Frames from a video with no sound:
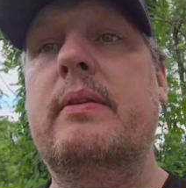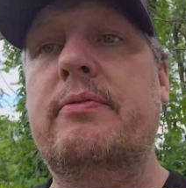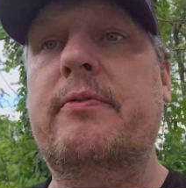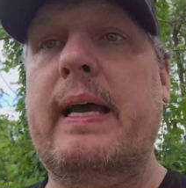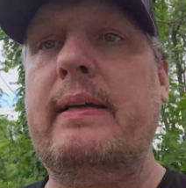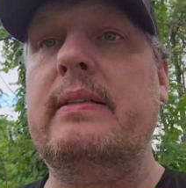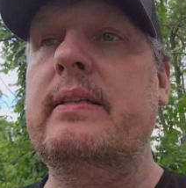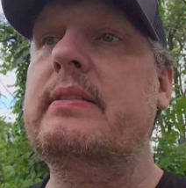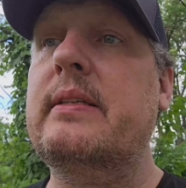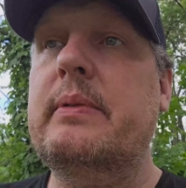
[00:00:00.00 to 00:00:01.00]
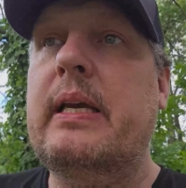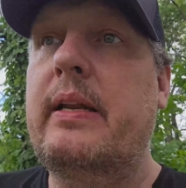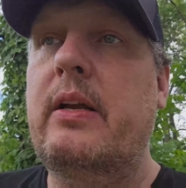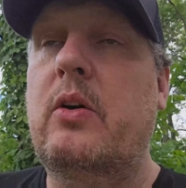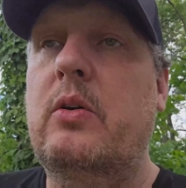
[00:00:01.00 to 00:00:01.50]
The fact is, I'm
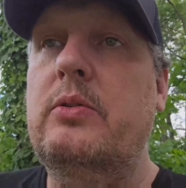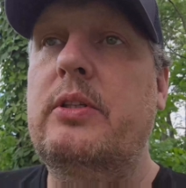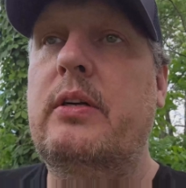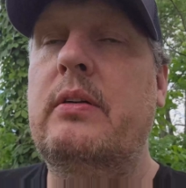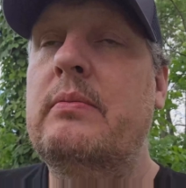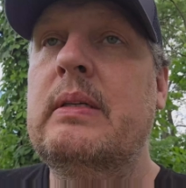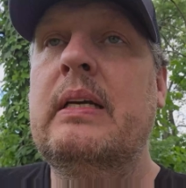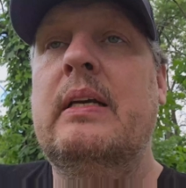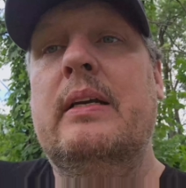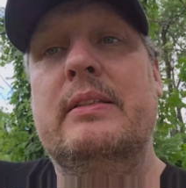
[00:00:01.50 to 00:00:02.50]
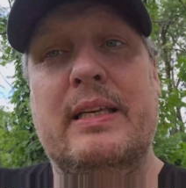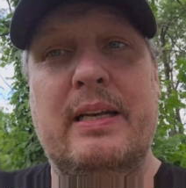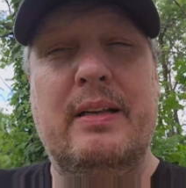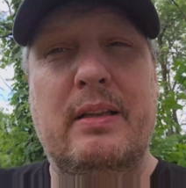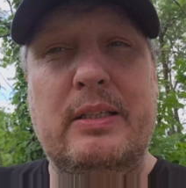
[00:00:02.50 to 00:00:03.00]
getting older. It's
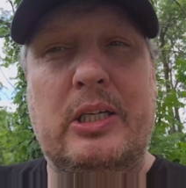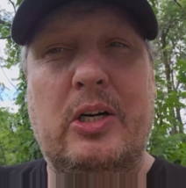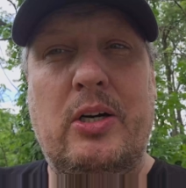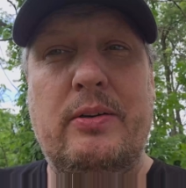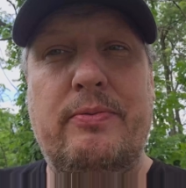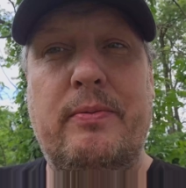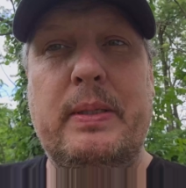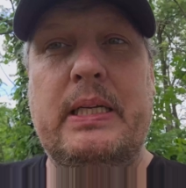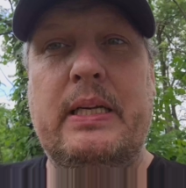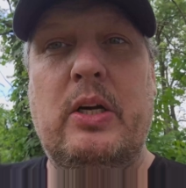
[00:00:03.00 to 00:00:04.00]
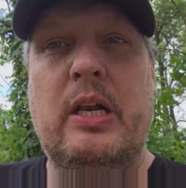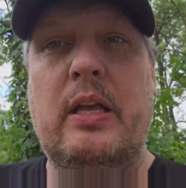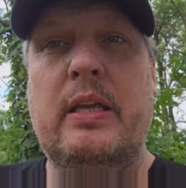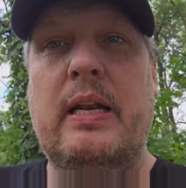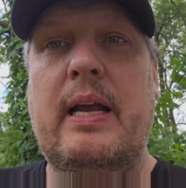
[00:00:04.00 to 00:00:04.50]
getting a little harder for me to
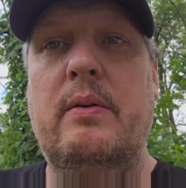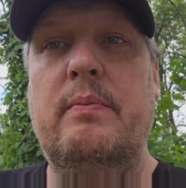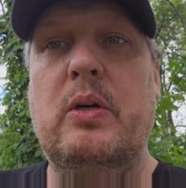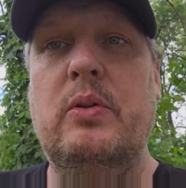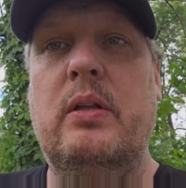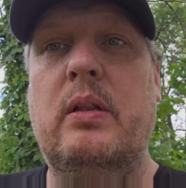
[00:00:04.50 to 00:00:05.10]
get out and mow the